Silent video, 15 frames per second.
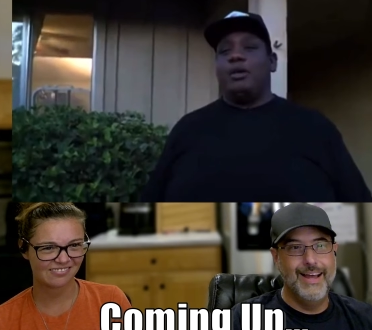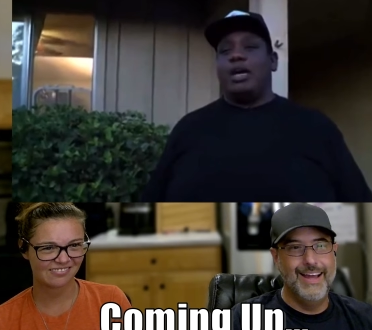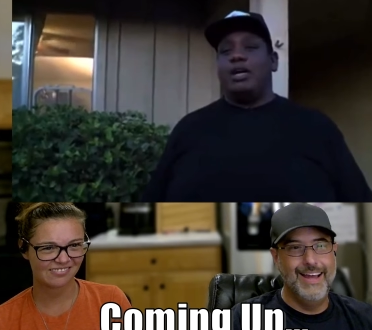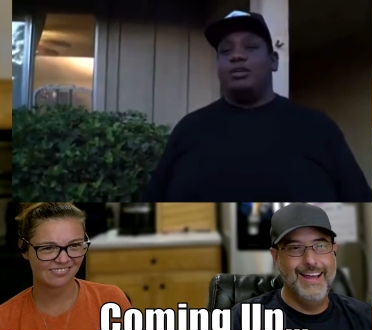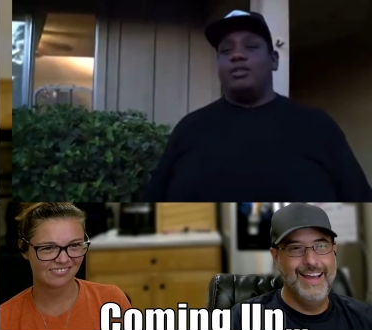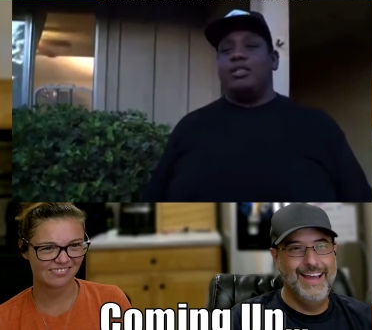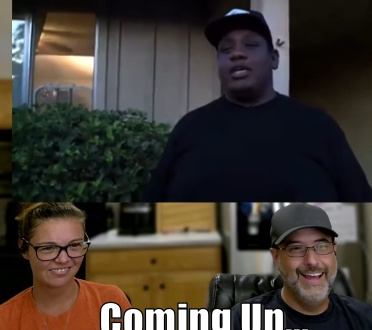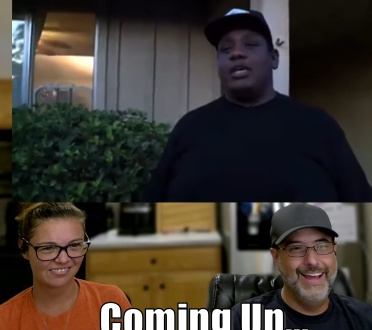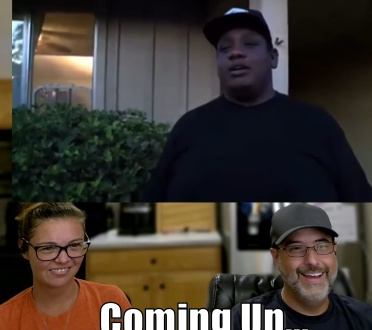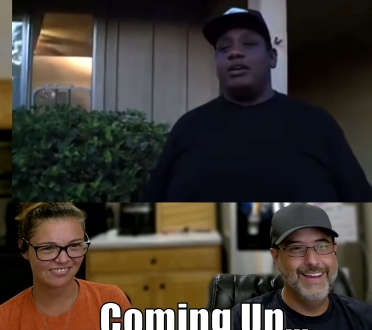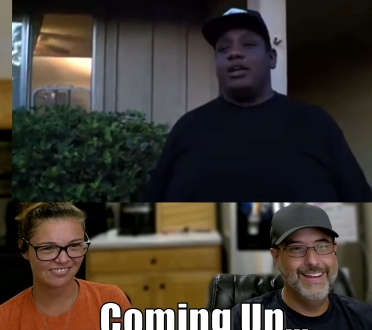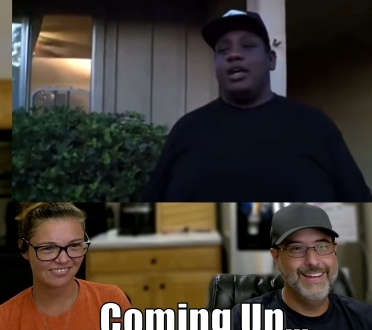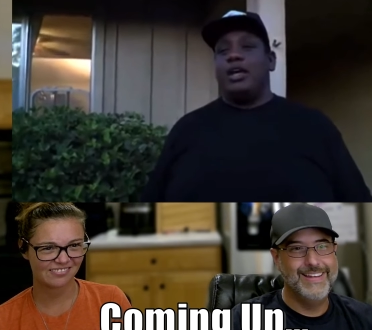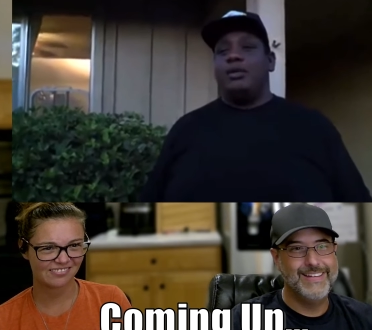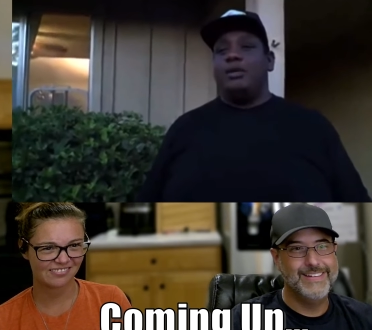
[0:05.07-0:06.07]
Speaker 1: gonna say her
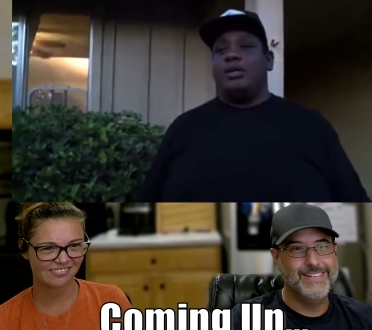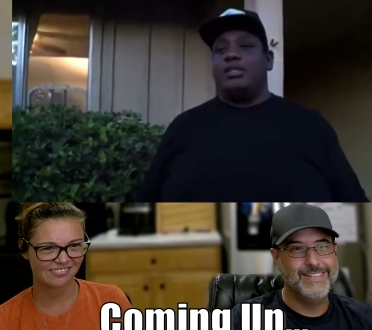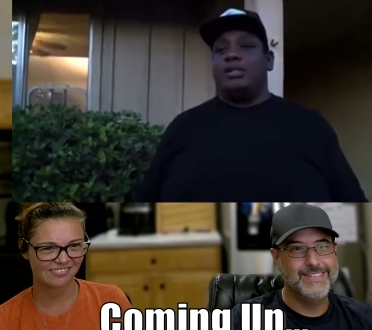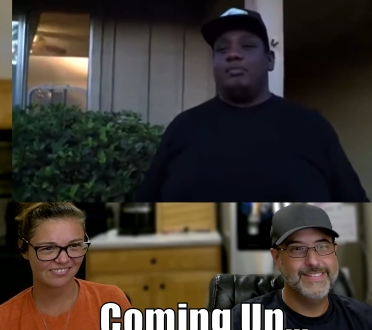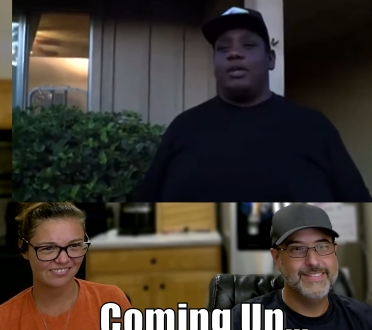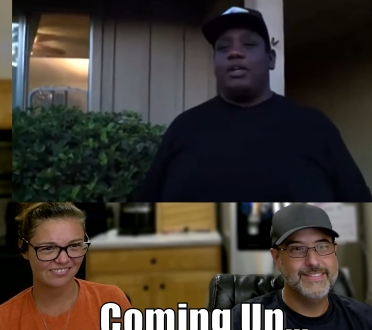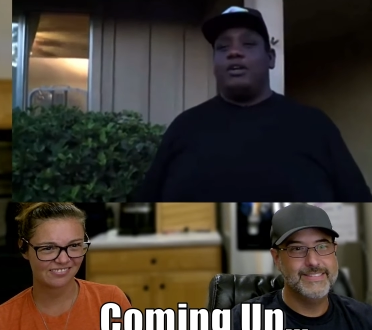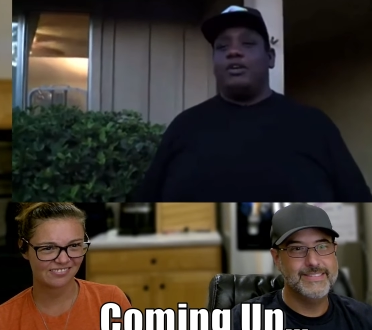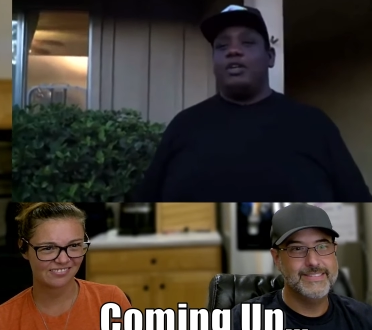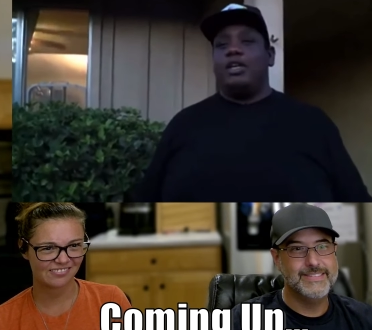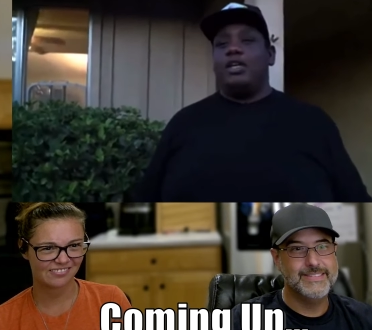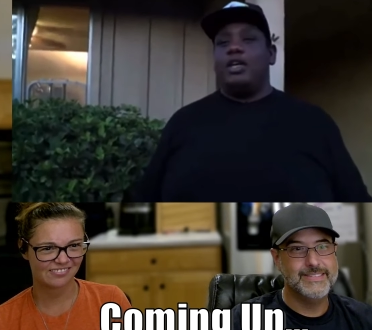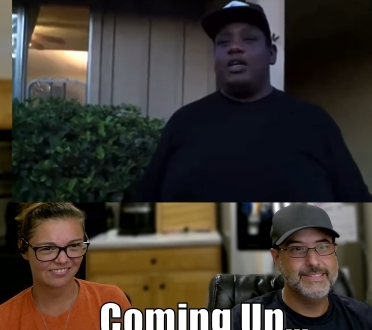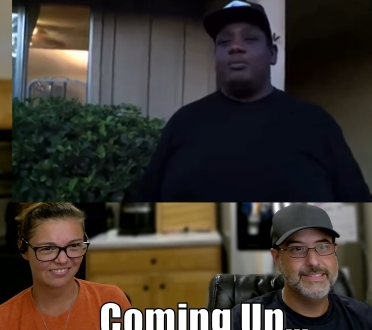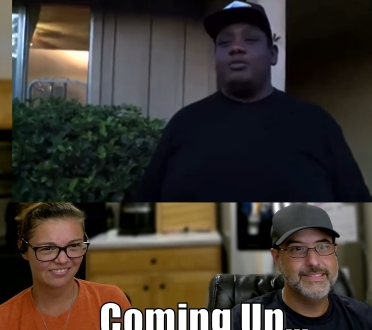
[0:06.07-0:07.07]
name because I'm in her D
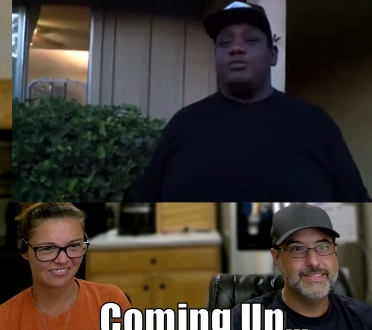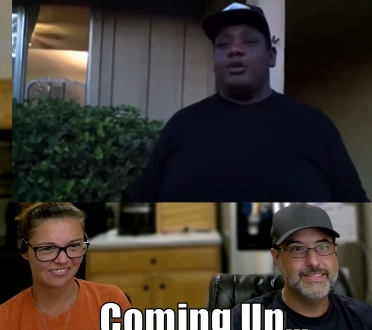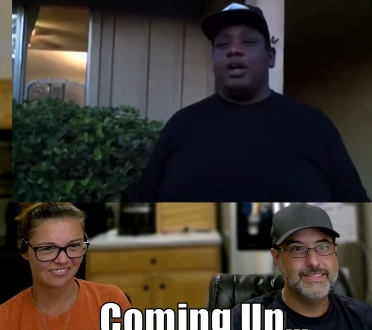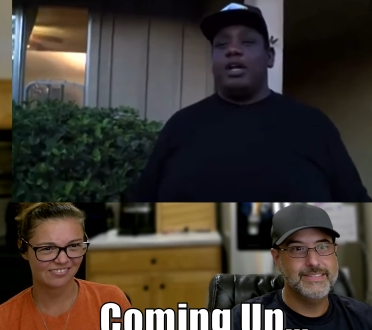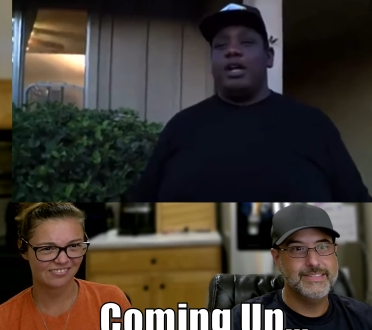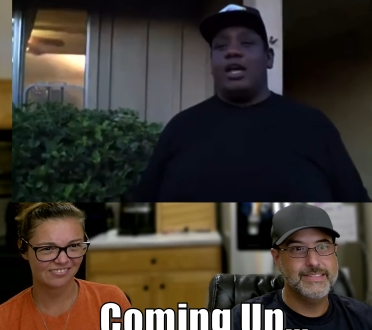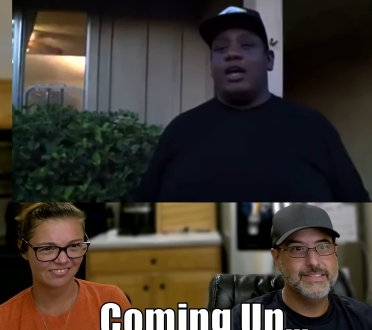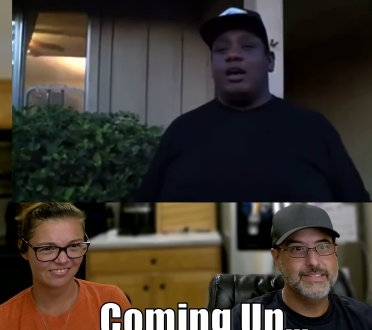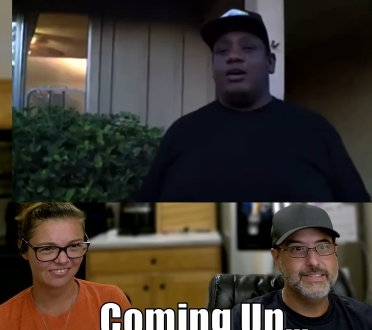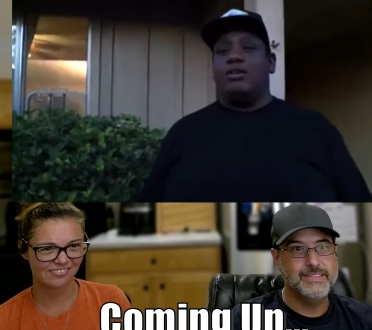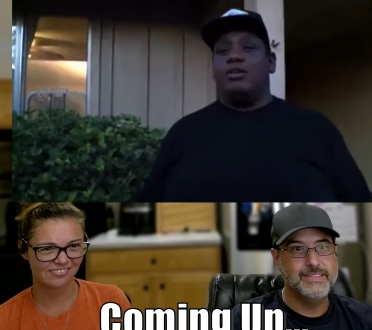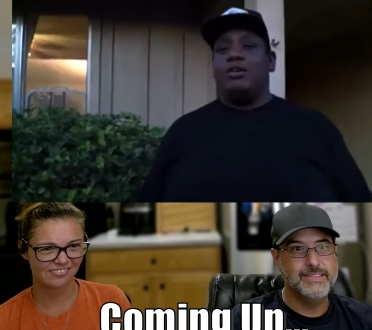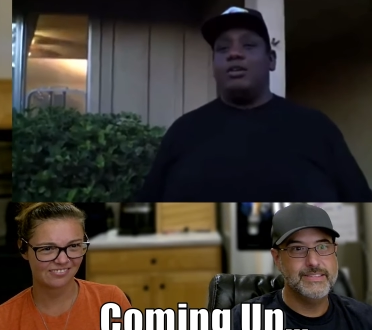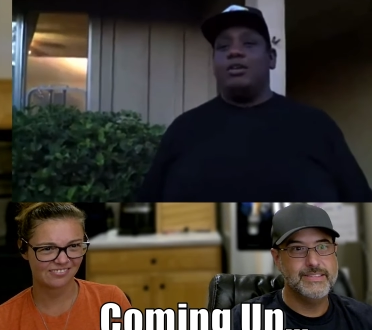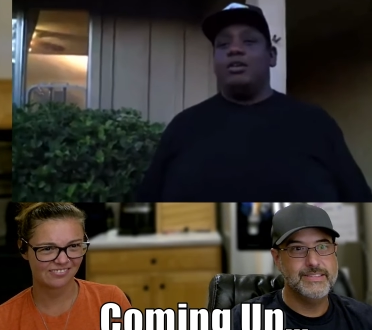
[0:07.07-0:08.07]
Ms right now,
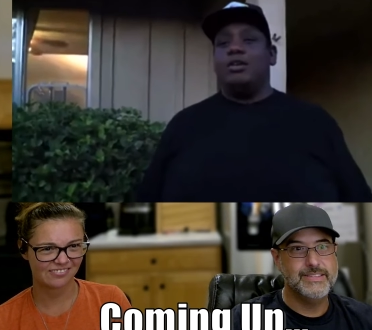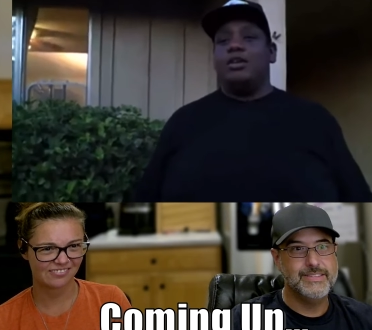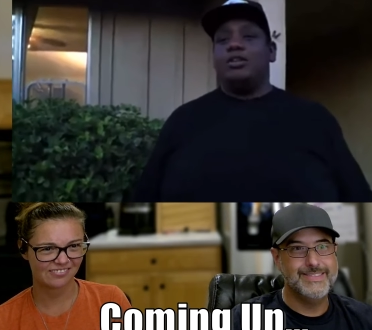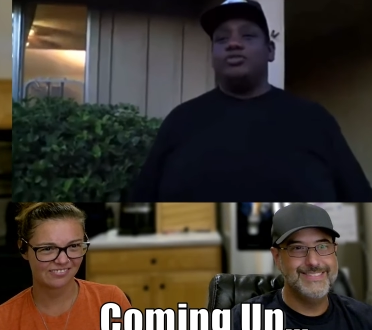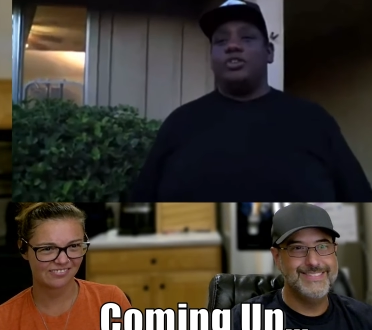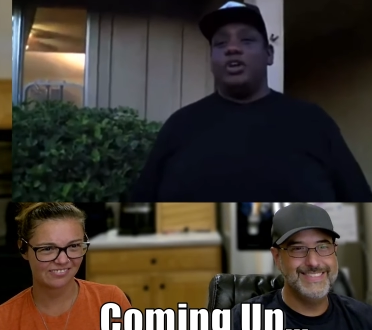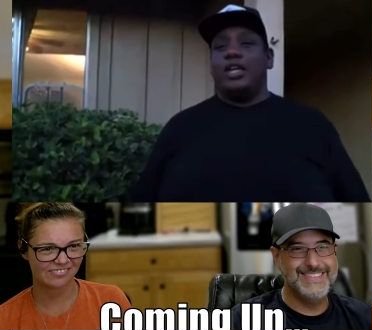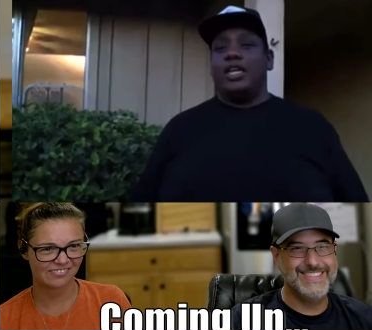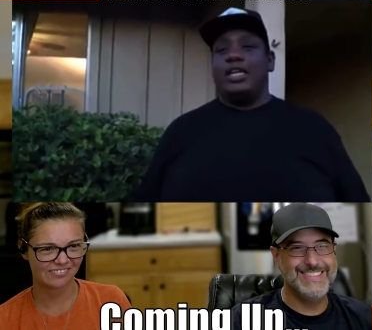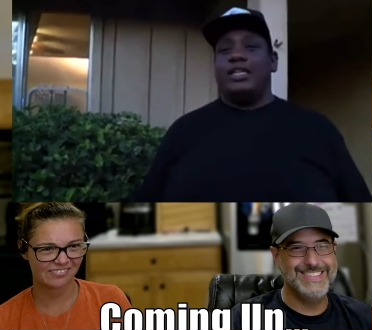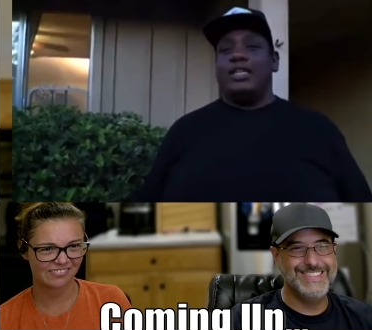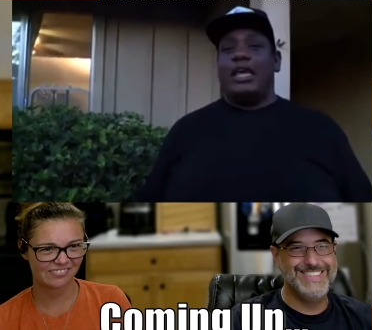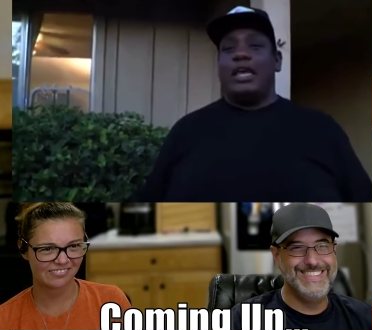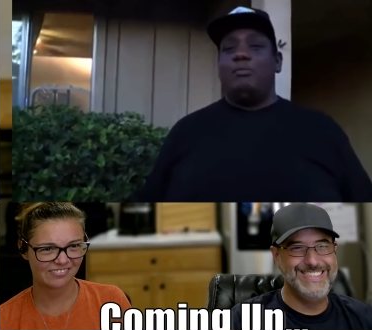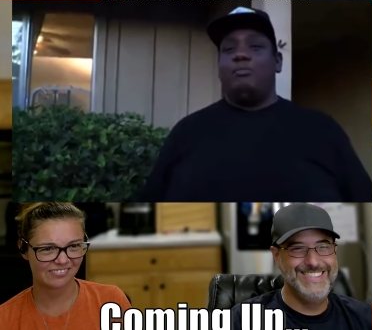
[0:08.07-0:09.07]
trying to get
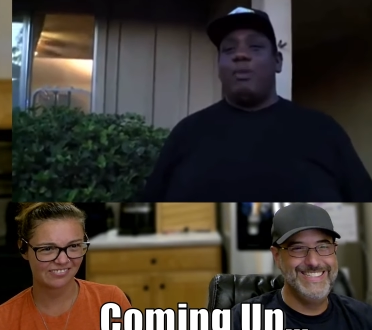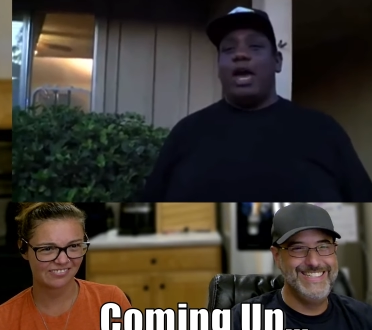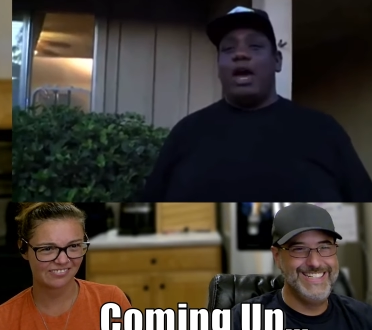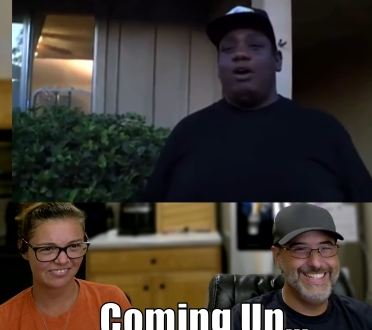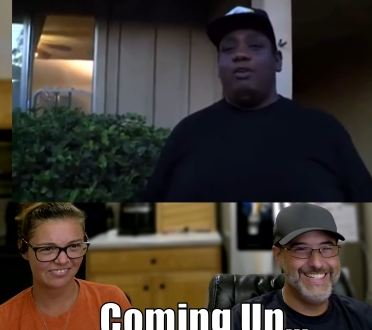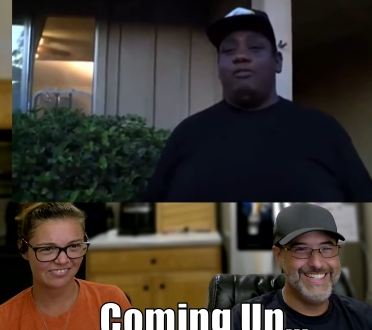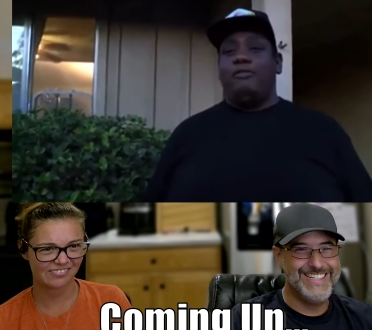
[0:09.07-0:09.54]
that mouth.